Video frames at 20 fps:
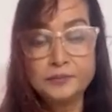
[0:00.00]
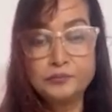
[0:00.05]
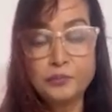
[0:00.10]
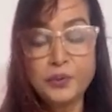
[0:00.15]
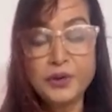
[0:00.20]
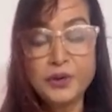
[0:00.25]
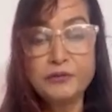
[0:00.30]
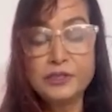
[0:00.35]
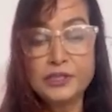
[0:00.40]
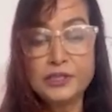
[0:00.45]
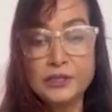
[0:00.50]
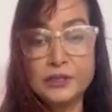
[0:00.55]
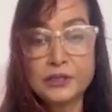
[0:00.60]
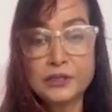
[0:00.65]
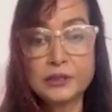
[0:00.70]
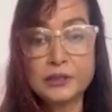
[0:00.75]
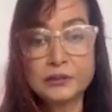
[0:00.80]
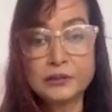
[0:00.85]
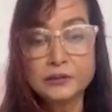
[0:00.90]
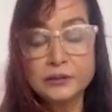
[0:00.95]

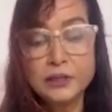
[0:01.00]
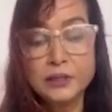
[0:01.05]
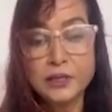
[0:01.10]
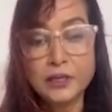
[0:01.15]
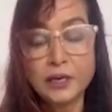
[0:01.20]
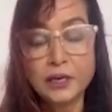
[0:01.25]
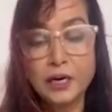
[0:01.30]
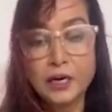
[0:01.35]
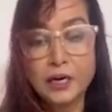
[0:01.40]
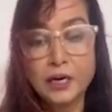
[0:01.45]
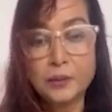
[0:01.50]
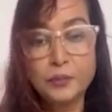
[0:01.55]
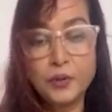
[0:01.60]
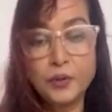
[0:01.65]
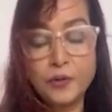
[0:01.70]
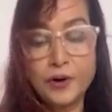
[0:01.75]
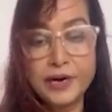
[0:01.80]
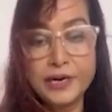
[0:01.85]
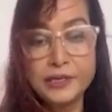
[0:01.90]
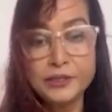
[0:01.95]
pivotal
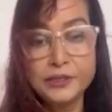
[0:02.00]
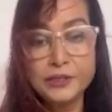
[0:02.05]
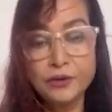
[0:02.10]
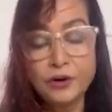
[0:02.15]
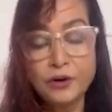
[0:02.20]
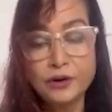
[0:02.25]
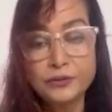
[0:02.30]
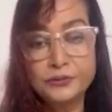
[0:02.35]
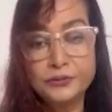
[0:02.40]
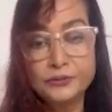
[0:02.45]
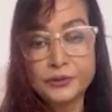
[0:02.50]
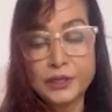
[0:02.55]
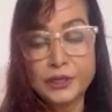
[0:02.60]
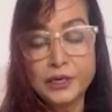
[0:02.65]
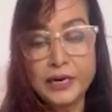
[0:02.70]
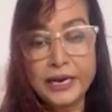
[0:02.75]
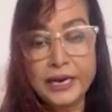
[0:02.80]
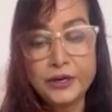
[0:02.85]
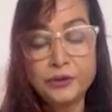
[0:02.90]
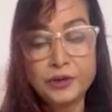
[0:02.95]
point of
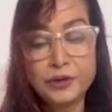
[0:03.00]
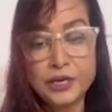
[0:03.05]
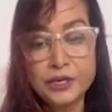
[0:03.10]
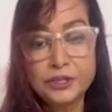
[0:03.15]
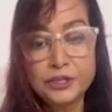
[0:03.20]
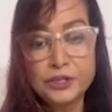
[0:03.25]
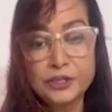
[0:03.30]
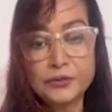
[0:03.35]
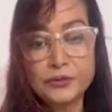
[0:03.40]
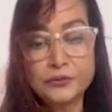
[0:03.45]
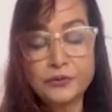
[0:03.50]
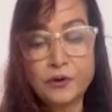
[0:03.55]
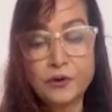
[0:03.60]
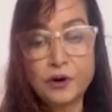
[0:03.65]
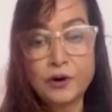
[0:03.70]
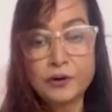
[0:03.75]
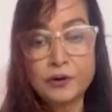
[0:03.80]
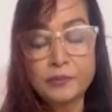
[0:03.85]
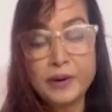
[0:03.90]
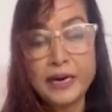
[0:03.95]
education
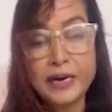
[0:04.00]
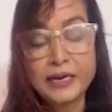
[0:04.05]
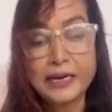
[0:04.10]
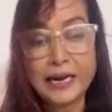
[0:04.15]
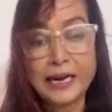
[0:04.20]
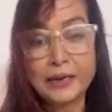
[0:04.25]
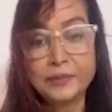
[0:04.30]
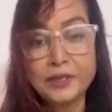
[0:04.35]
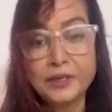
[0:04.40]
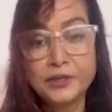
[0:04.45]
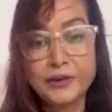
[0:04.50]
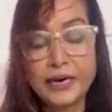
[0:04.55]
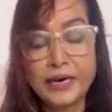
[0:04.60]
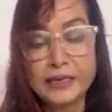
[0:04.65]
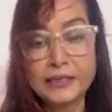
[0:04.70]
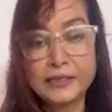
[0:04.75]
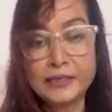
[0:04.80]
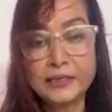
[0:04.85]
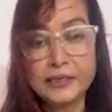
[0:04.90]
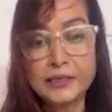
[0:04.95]
for my climate
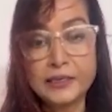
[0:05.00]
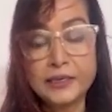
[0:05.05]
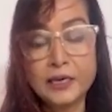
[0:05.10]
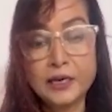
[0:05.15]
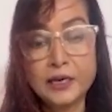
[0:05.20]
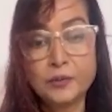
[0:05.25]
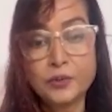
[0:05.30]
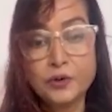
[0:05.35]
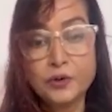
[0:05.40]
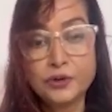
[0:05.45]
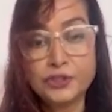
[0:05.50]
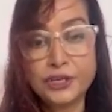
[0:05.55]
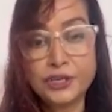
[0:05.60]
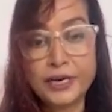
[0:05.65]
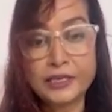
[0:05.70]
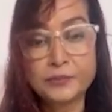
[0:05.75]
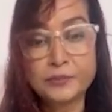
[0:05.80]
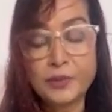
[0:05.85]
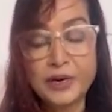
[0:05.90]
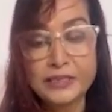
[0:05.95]
reality
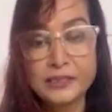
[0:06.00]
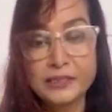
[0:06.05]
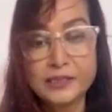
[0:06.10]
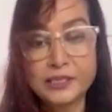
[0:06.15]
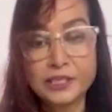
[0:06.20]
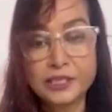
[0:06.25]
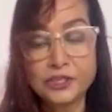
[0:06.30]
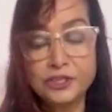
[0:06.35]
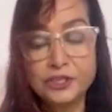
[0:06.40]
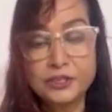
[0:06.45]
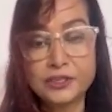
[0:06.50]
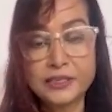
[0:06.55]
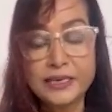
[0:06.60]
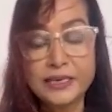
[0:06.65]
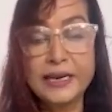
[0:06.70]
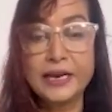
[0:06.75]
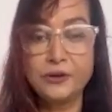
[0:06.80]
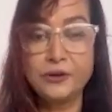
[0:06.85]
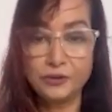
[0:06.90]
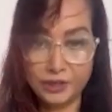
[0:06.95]
project presentations
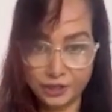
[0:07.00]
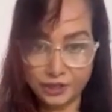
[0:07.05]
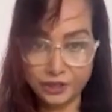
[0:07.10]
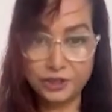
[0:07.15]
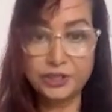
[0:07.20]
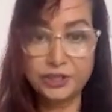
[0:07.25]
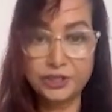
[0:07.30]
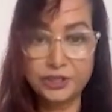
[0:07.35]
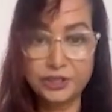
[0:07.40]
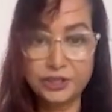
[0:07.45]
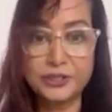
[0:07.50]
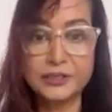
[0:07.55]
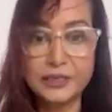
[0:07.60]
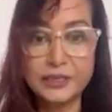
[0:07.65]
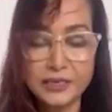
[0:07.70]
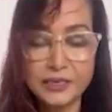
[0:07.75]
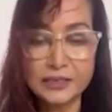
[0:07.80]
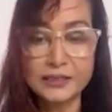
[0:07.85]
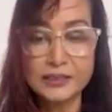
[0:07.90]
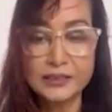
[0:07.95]
and education.
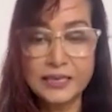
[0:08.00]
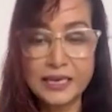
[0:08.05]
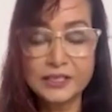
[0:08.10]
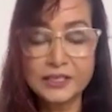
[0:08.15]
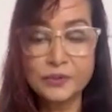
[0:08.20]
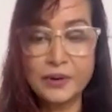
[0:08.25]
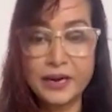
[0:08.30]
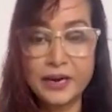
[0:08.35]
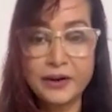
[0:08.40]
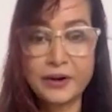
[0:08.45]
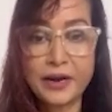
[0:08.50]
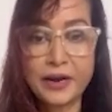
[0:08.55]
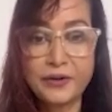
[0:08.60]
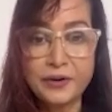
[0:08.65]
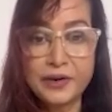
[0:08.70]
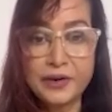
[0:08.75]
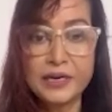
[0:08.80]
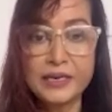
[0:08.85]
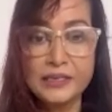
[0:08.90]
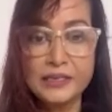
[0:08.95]
So that's where I
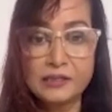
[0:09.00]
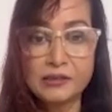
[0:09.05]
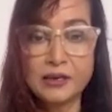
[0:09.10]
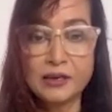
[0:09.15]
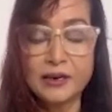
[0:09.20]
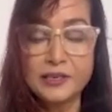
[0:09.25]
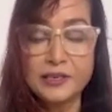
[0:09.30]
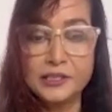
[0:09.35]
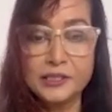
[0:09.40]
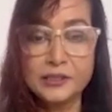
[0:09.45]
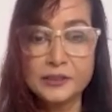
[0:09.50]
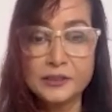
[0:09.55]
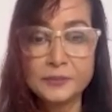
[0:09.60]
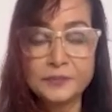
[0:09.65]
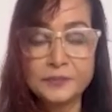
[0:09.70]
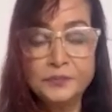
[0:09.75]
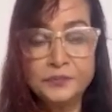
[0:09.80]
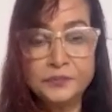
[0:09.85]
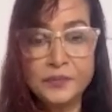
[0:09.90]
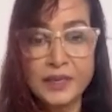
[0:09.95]
really started.
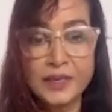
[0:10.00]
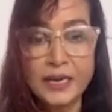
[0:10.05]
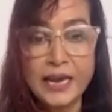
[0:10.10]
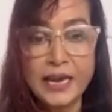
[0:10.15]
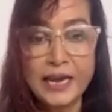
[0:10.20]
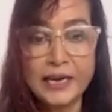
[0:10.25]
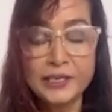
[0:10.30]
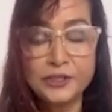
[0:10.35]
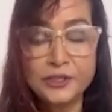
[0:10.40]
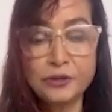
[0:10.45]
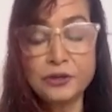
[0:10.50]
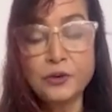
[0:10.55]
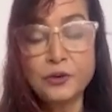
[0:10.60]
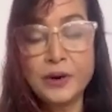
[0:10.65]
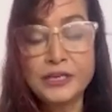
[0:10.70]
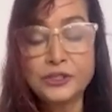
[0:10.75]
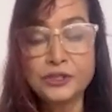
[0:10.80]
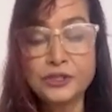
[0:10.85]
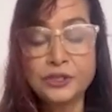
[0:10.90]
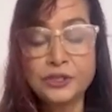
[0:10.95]
And your
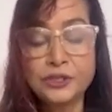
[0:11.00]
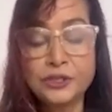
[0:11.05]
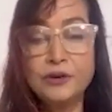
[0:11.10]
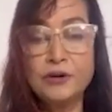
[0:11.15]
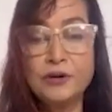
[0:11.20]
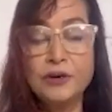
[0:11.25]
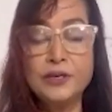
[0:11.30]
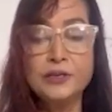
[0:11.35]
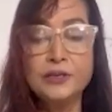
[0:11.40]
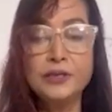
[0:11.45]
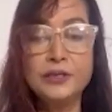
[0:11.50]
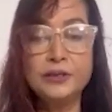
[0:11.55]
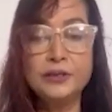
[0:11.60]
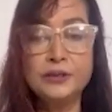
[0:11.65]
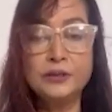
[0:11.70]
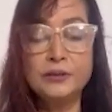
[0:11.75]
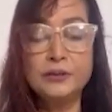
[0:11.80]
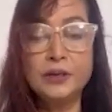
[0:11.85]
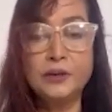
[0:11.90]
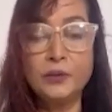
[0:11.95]
question on,
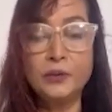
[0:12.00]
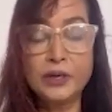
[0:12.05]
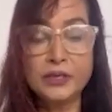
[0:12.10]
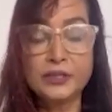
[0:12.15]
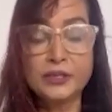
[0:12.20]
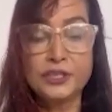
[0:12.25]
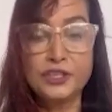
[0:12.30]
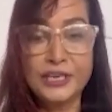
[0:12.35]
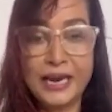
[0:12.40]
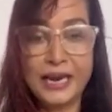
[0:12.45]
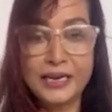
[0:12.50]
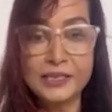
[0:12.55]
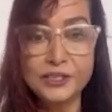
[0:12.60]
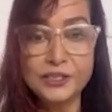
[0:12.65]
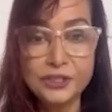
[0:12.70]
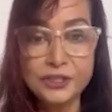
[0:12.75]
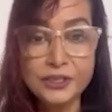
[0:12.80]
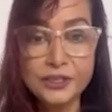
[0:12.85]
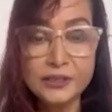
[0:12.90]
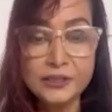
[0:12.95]
what are the
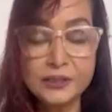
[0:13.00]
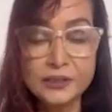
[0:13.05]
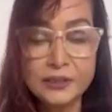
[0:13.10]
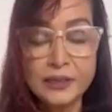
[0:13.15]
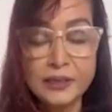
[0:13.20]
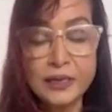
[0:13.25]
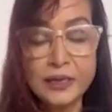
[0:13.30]
challenges